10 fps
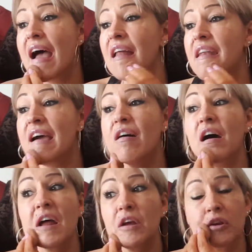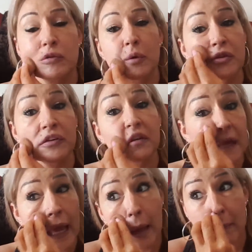Now, I know you're supposed to
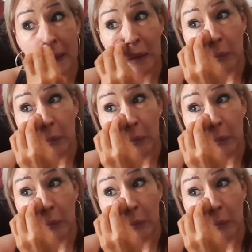dab, and I